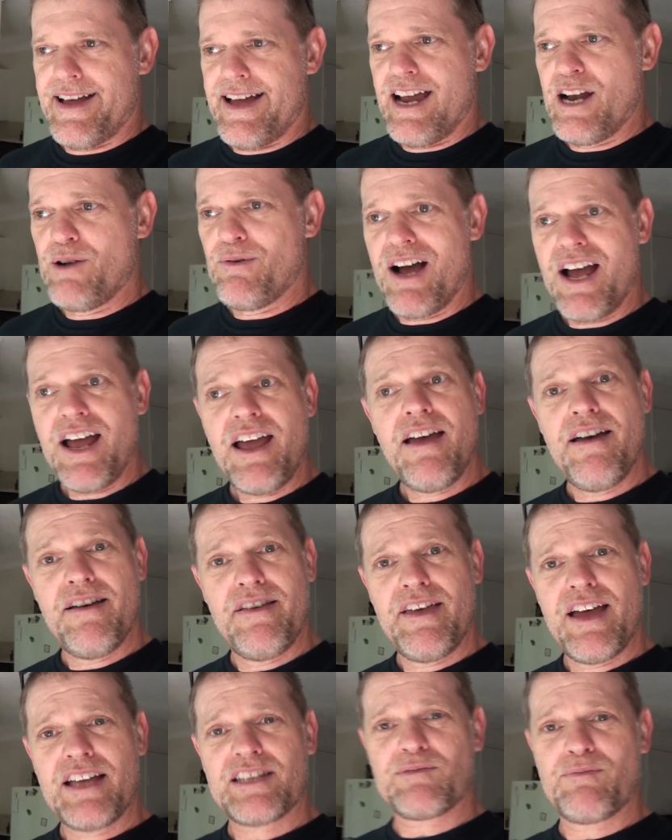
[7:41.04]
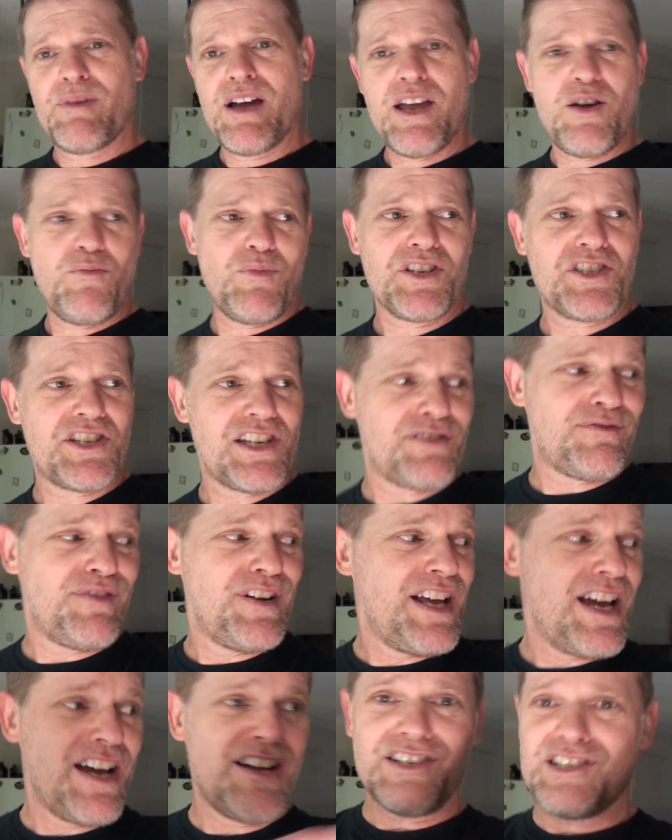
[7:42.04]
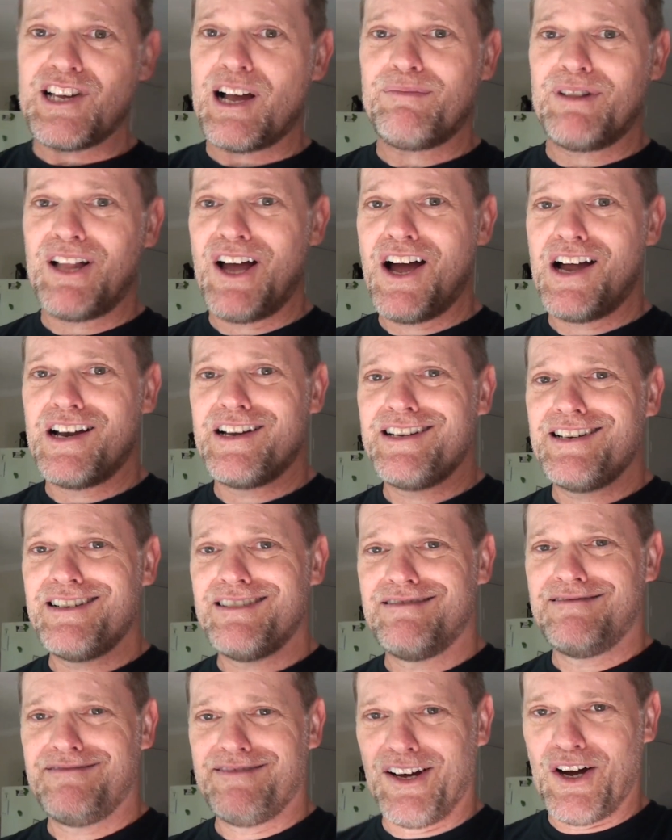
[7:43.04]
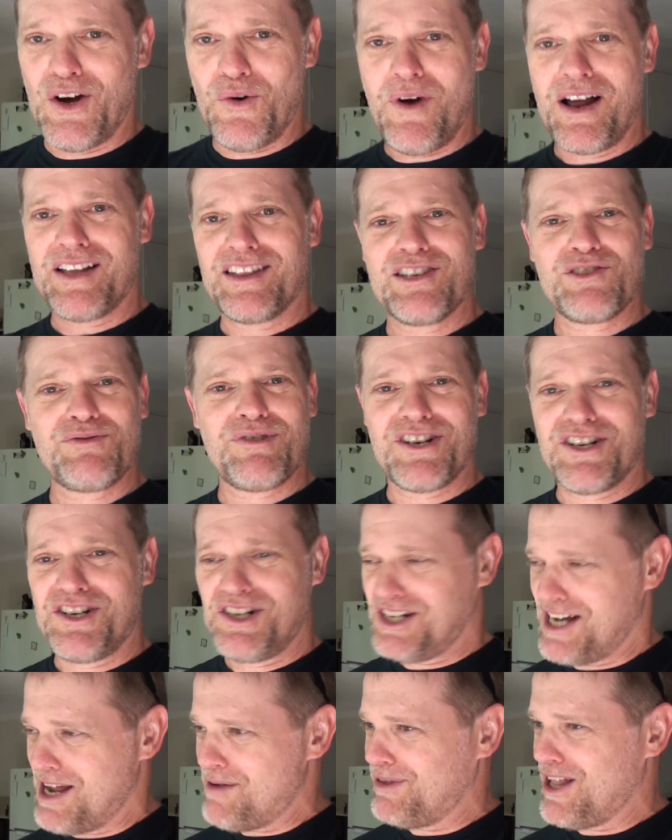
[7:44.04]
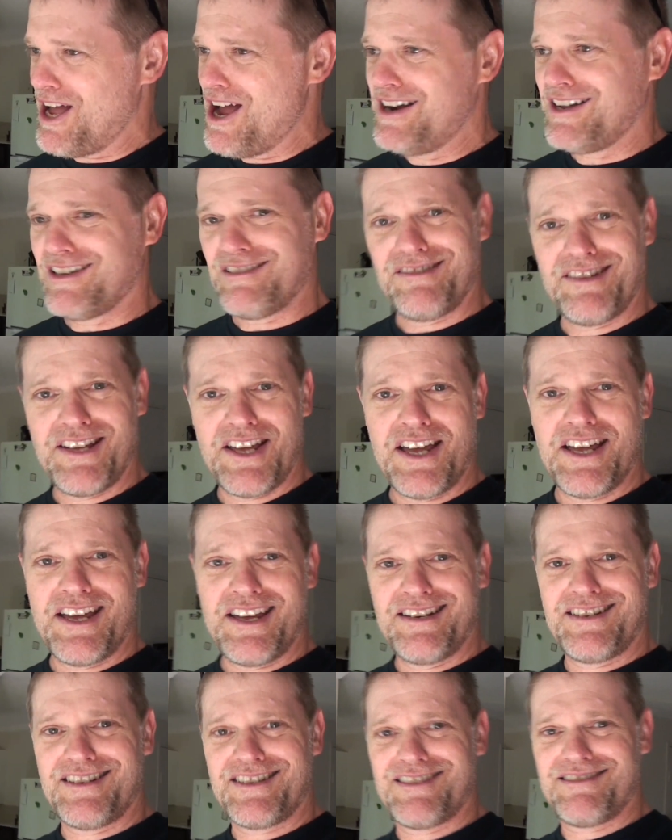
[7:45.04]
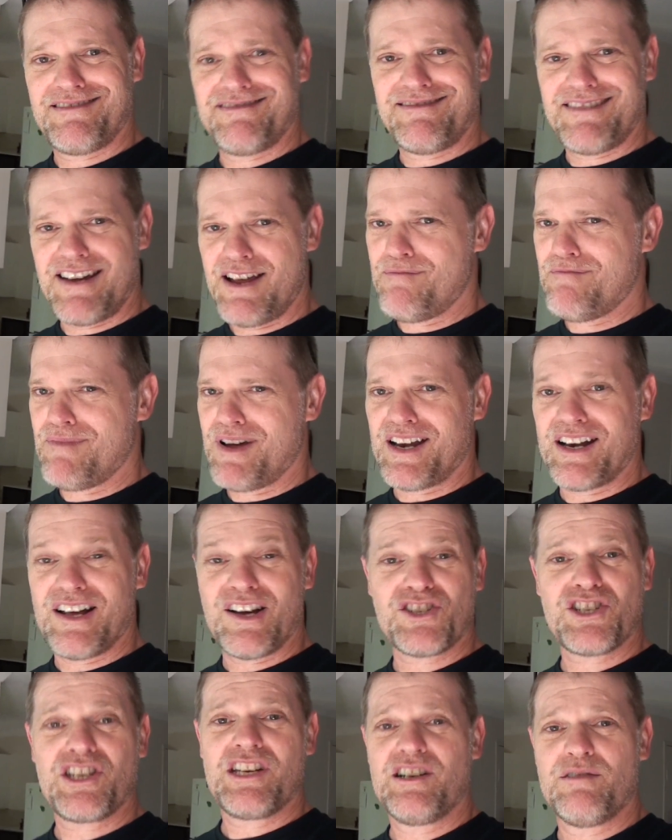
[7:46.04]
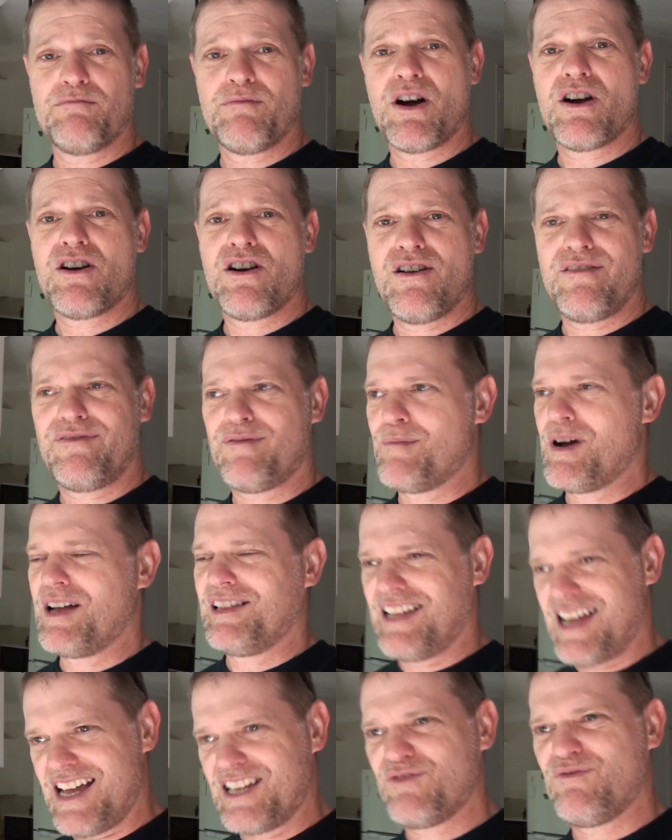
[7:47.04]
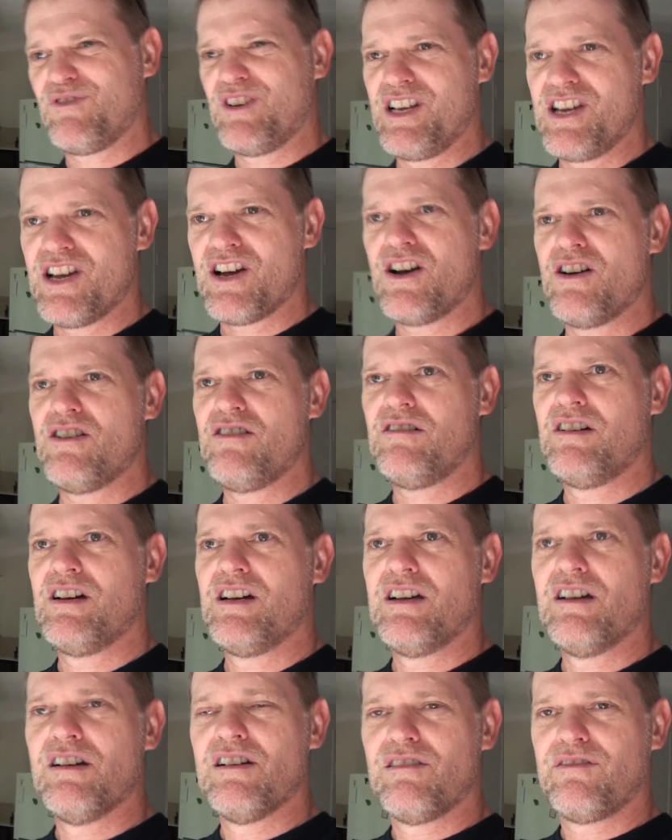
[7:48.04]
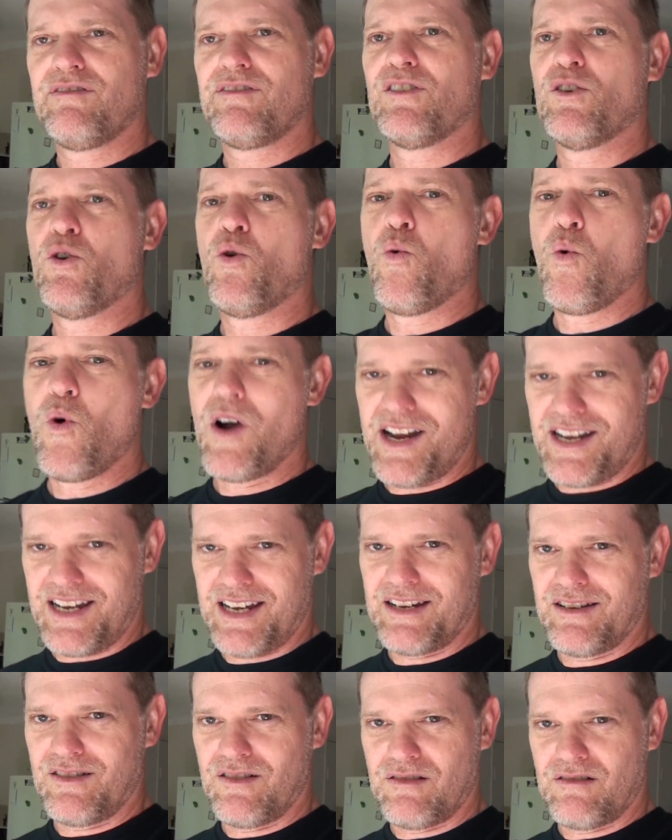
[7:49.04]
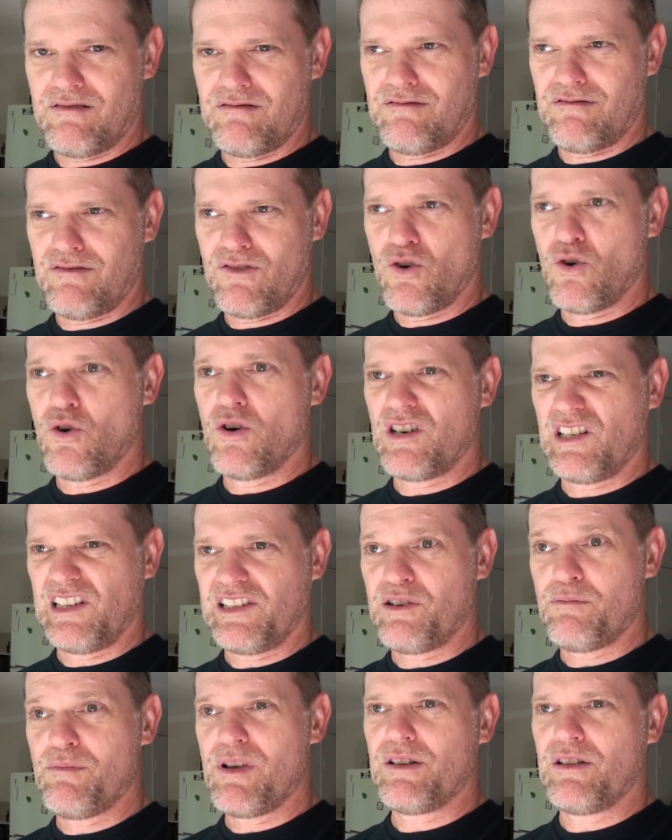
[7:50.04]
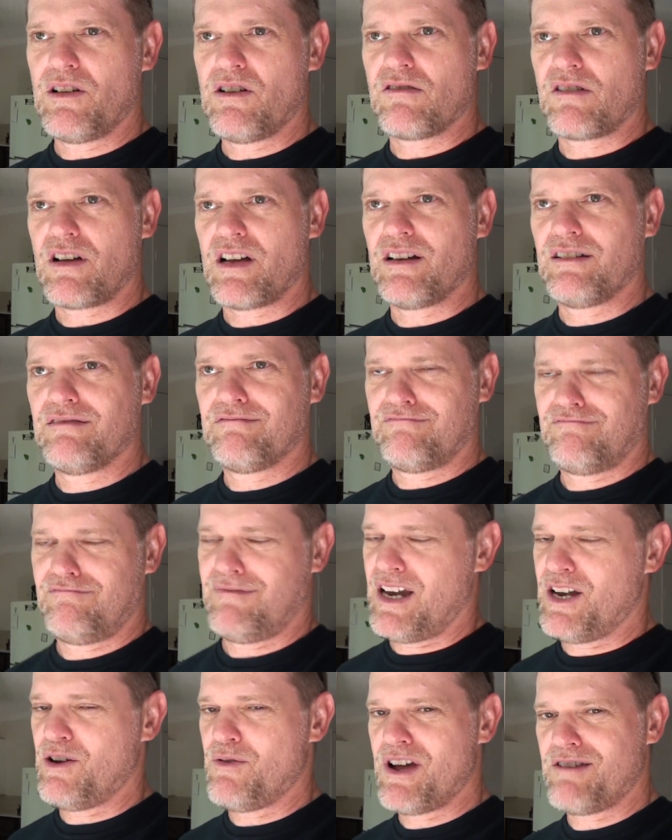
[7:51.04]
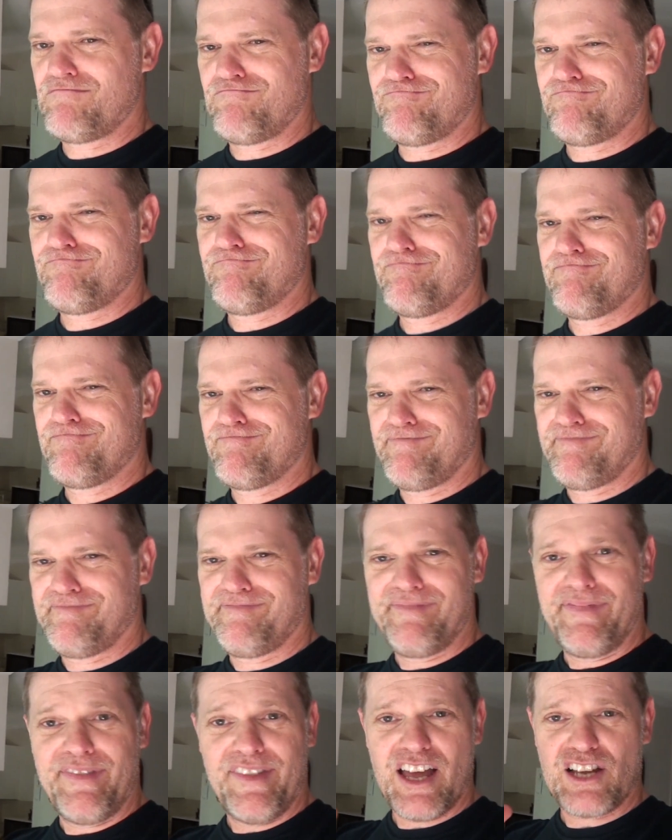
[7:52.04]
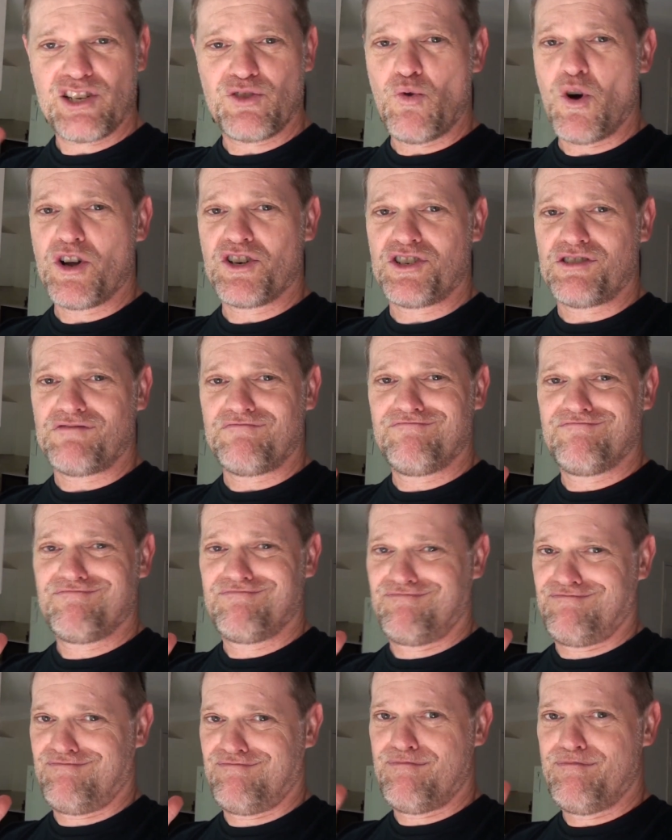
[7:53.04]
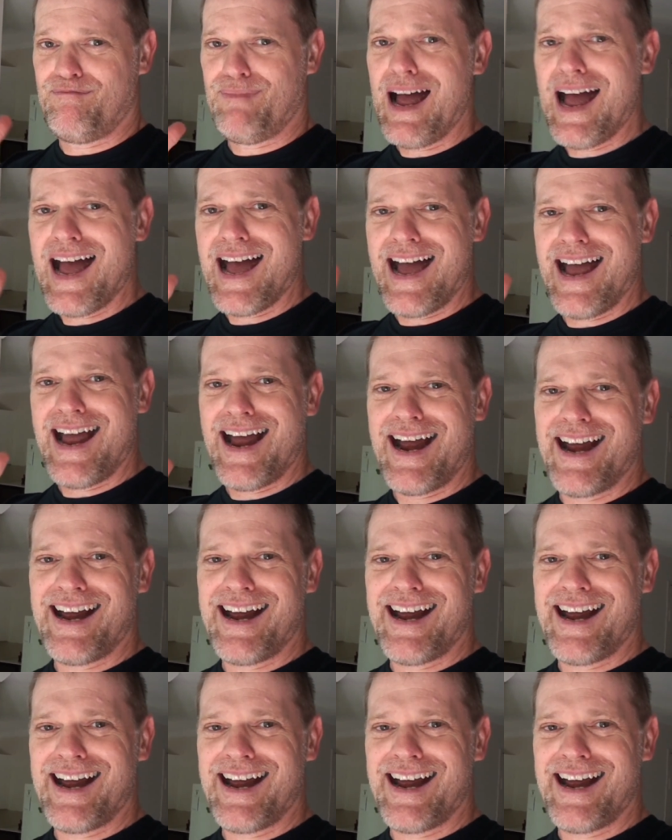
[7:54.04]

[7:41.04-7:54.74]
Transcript: Anyway, that's me. Once this video is uploaded, I'll whack this one on and upload it. And, yep, and I'll see you tomorrow for my last video for a week or a little bit longer. Anyway, thanks for watching. Bye.